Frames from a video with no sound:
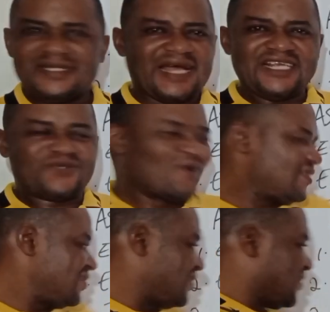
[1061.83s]
That is
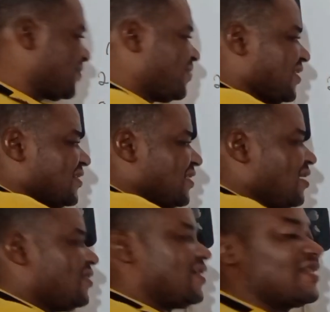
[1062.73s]
what this means.
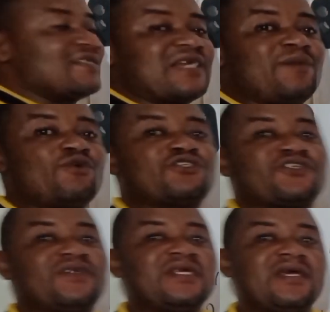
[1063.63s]
The classical
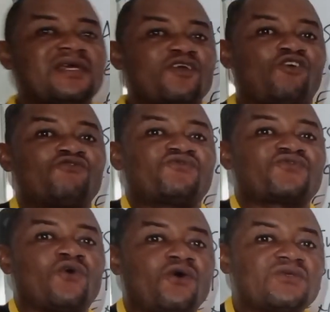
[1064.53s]
motion
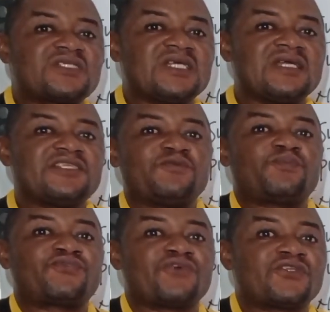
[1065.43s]
controls the
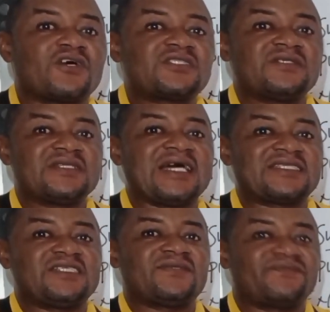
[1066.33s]
product
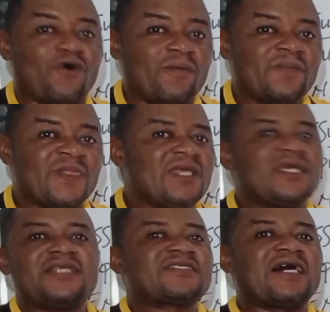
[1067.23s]
that is formed.
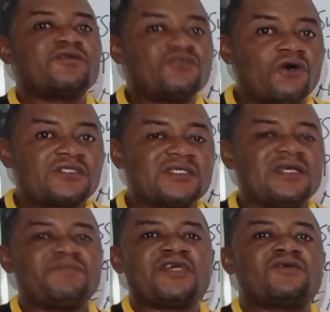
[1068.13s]
It cannot
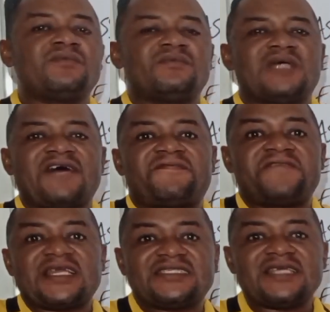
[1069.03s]
be
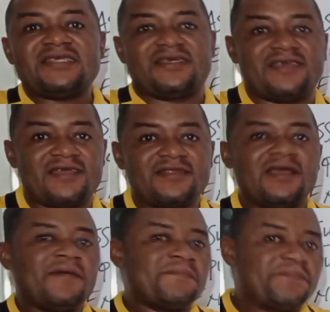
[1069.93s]
affected again
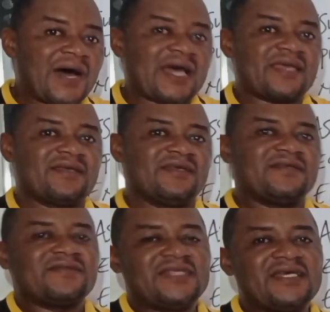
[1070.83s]
by
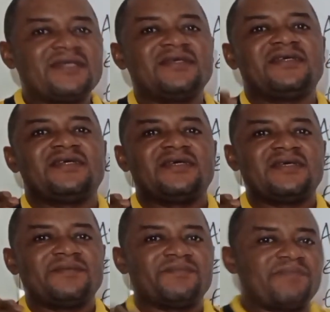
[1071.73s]
the
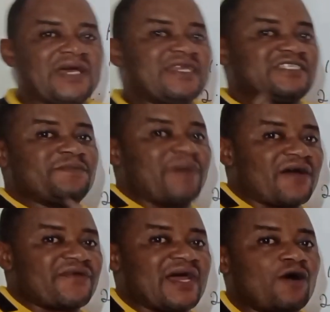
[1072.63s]
energy
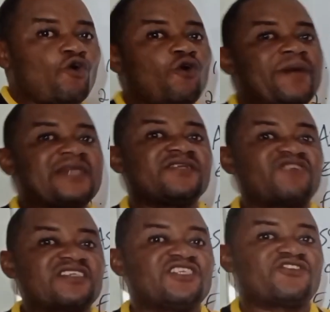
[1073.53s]
barrier or by the
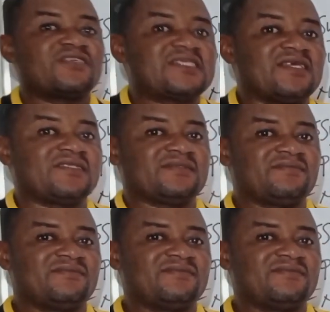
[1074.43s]
transition state.